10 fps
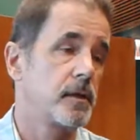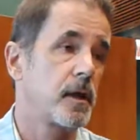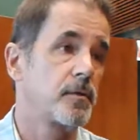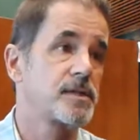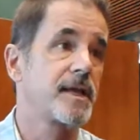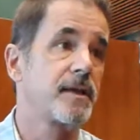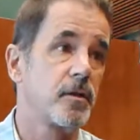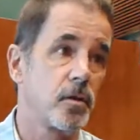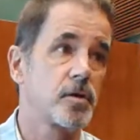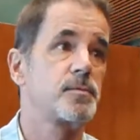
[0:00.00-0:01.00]
I would say
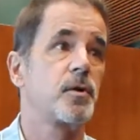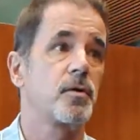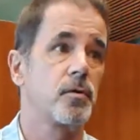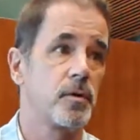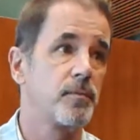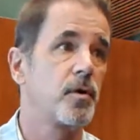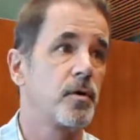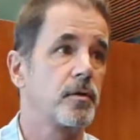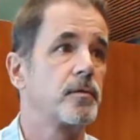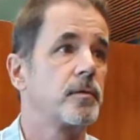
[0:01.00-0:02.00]
in large part or in
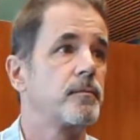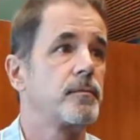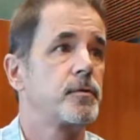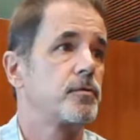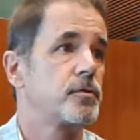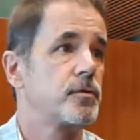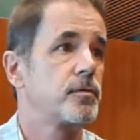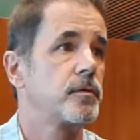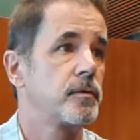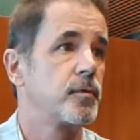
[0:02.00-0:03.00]
part due
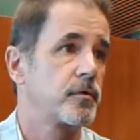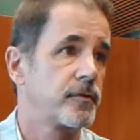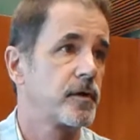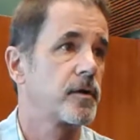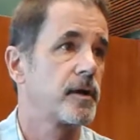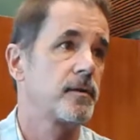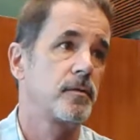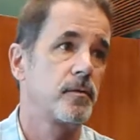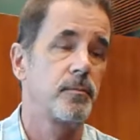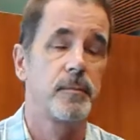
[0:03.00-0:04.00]
to the book fair and
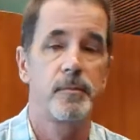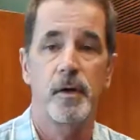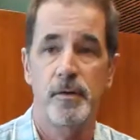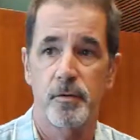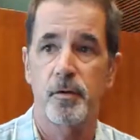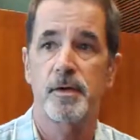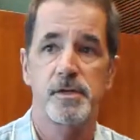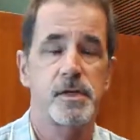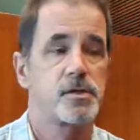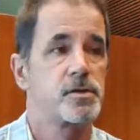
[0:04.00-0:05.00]
other
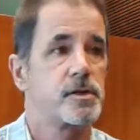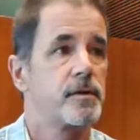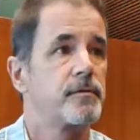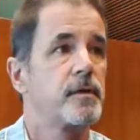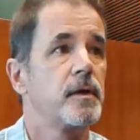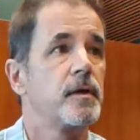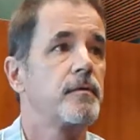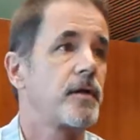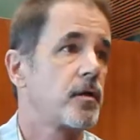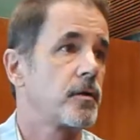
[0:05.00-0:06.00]
organizations that have
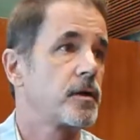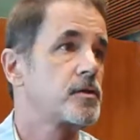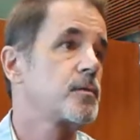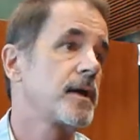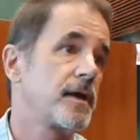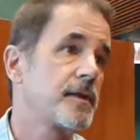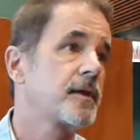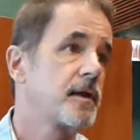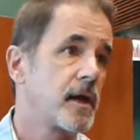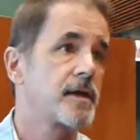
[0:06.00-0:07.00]
followed in its wake. I
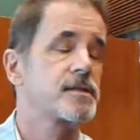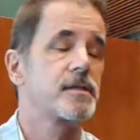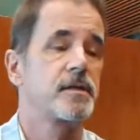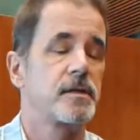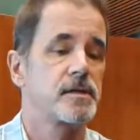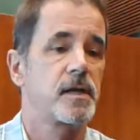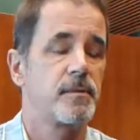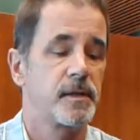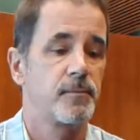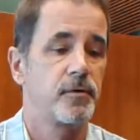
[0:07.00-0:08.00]
guess the thing to say
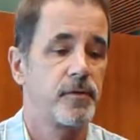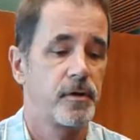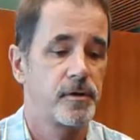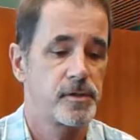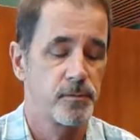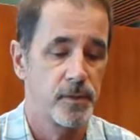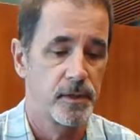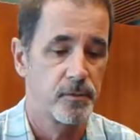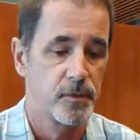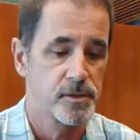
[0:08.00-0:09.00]
about the book fair is it
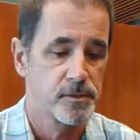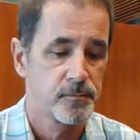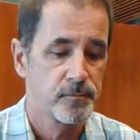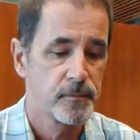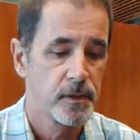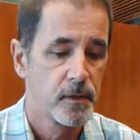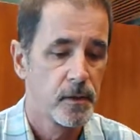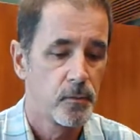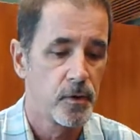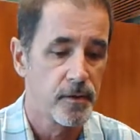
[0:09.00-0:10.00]
really was
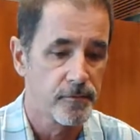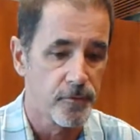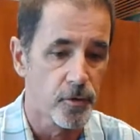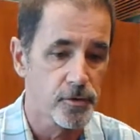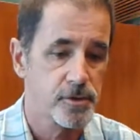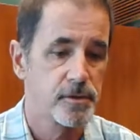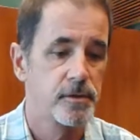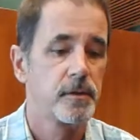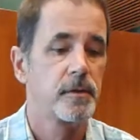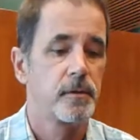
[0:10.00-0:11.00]
one of the first
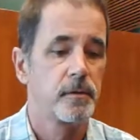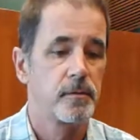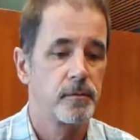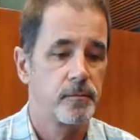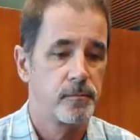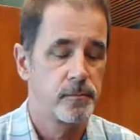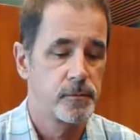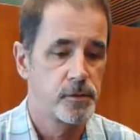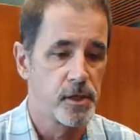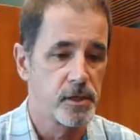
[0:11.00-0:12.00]

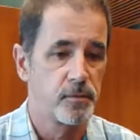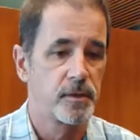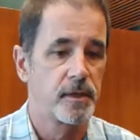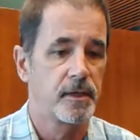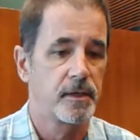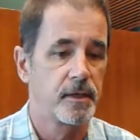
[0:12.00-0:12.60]
genuinely